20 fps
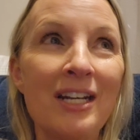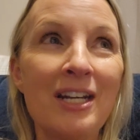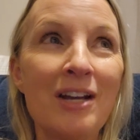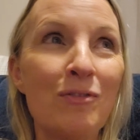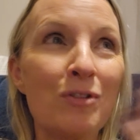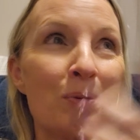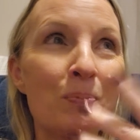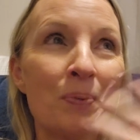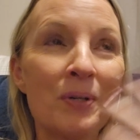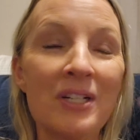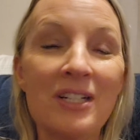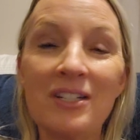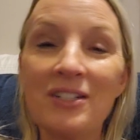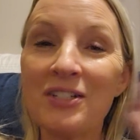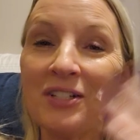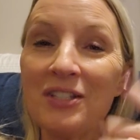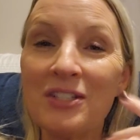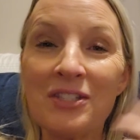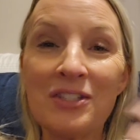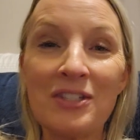never put
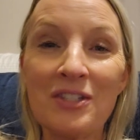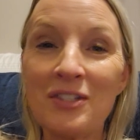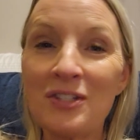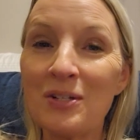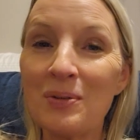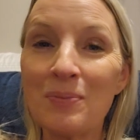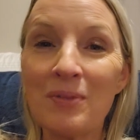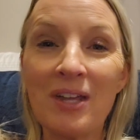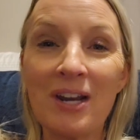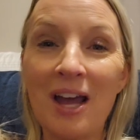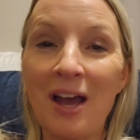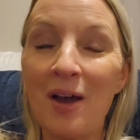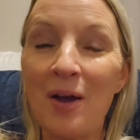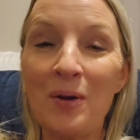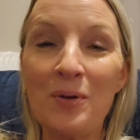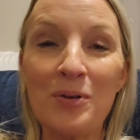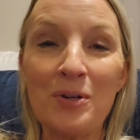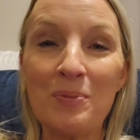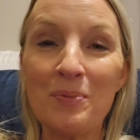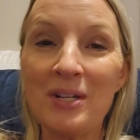into the system that I
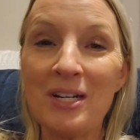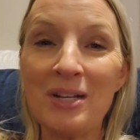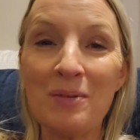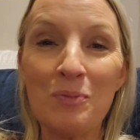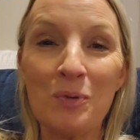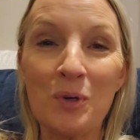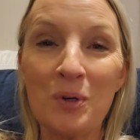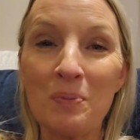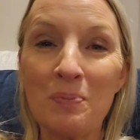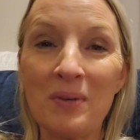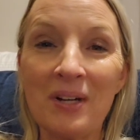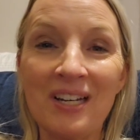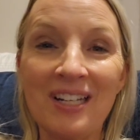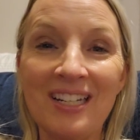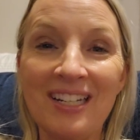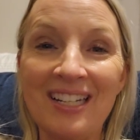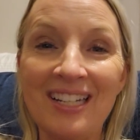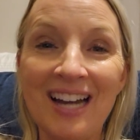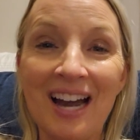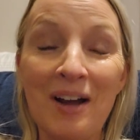owed them any more
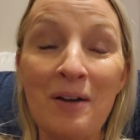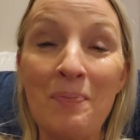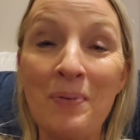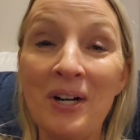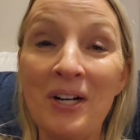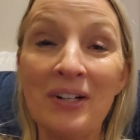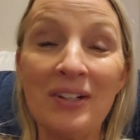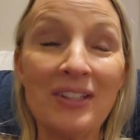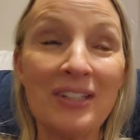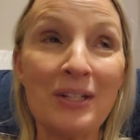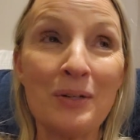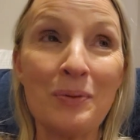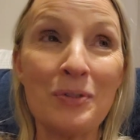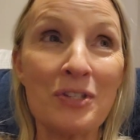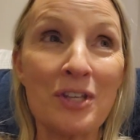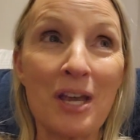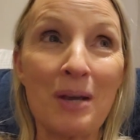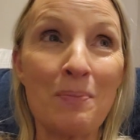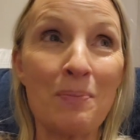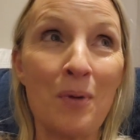money. Apparently it was
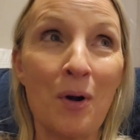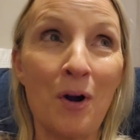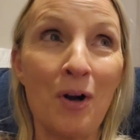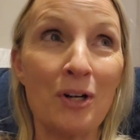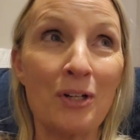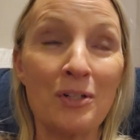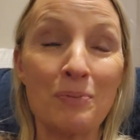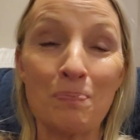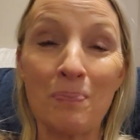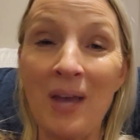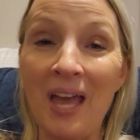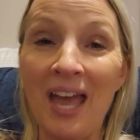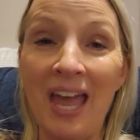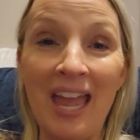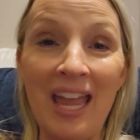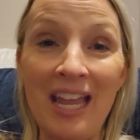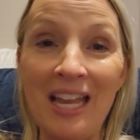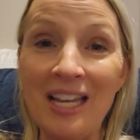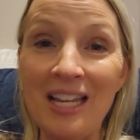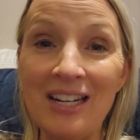like marked
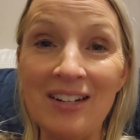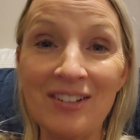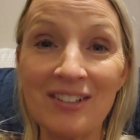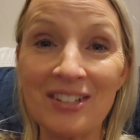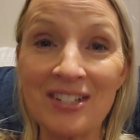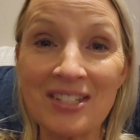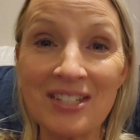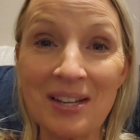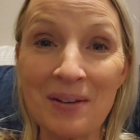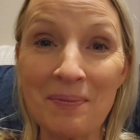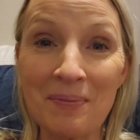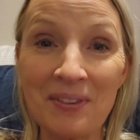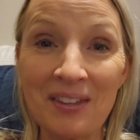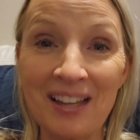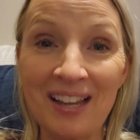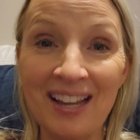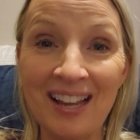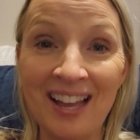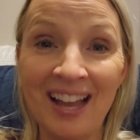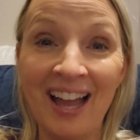paid or
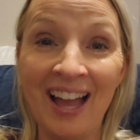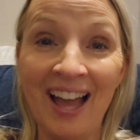something.